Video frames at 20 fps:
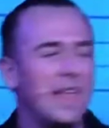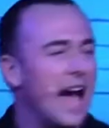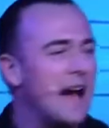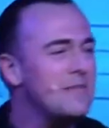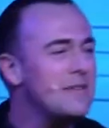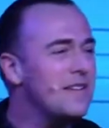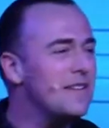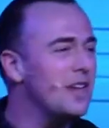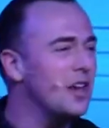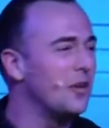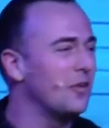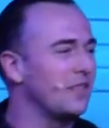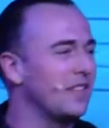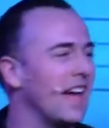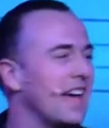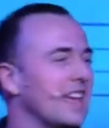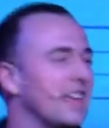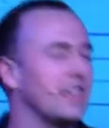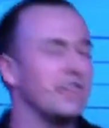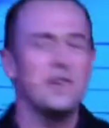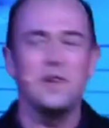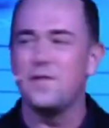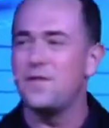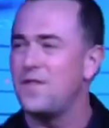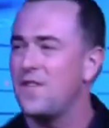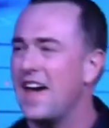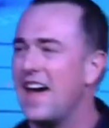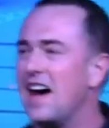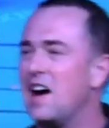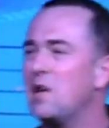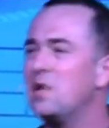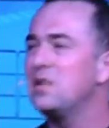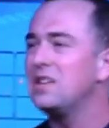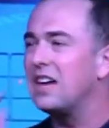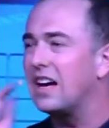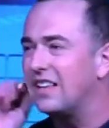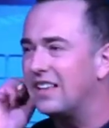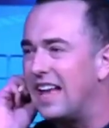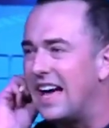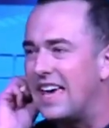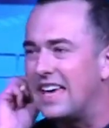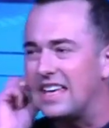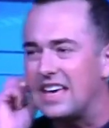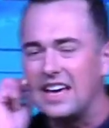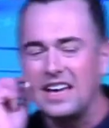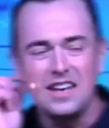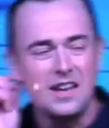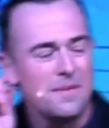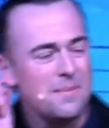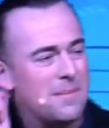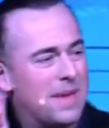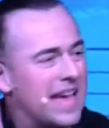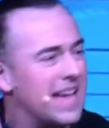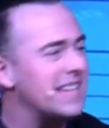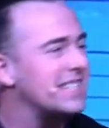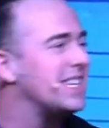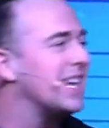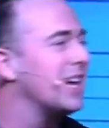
many of you, like, you found, like, an amazing